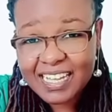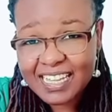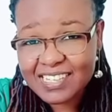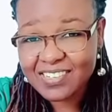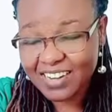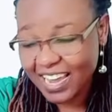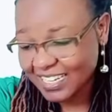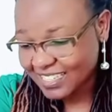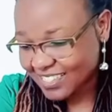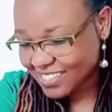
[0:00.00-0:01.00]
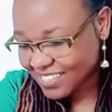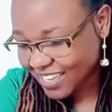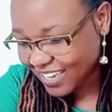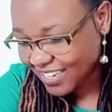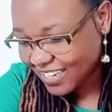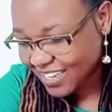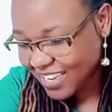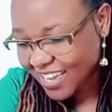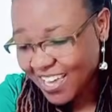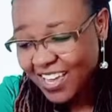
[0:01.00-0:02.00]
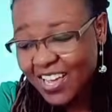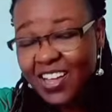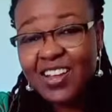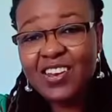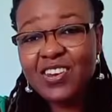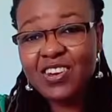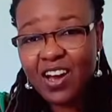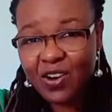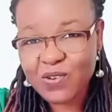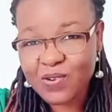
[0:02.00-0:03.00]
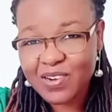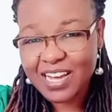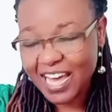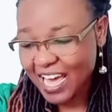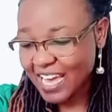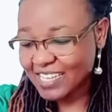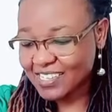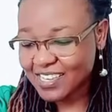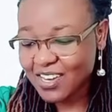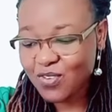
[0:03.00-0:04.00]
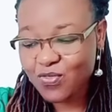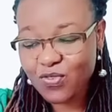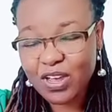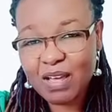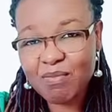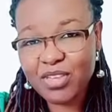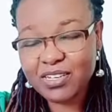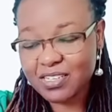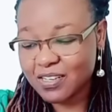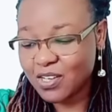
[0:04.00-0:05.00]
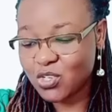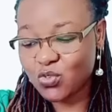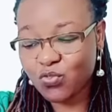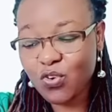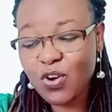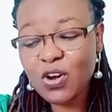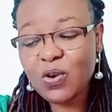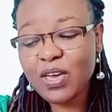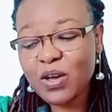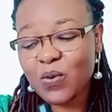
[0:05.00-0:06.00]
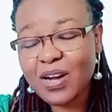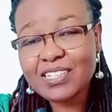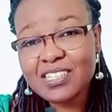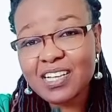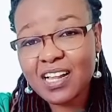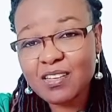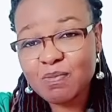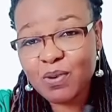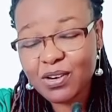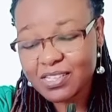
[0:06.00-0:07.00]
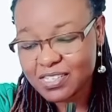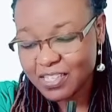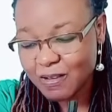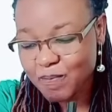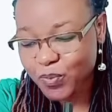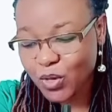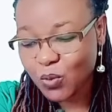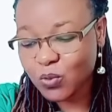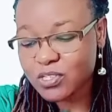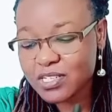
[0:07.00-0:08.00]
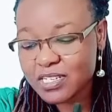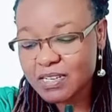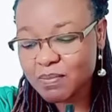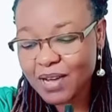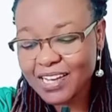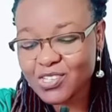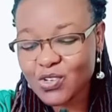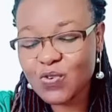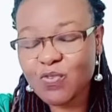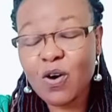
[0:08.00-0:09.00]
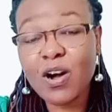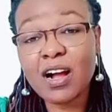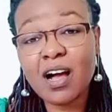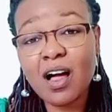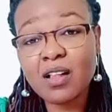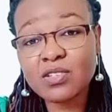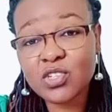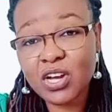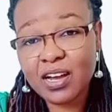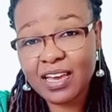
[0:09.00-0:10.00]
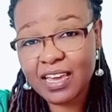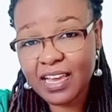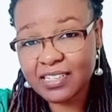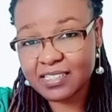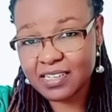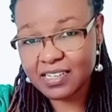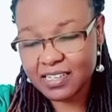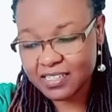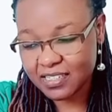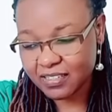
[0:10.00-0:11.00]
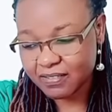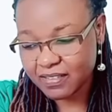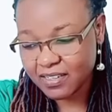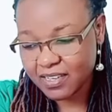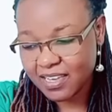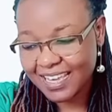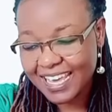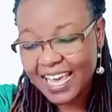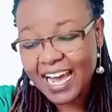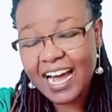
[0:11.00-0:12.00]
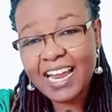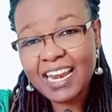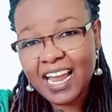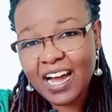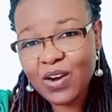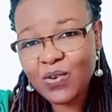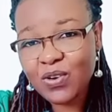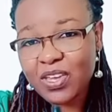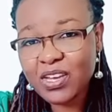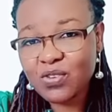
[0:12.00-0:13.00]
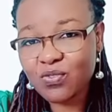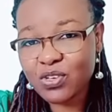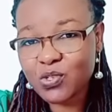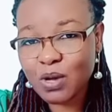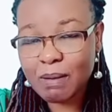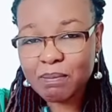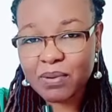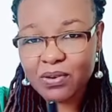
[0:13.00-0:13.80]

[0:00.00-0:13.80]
no, I stand firm that to follow a one-child policy will strip us of our culture and dignity. Allow individual parents to decide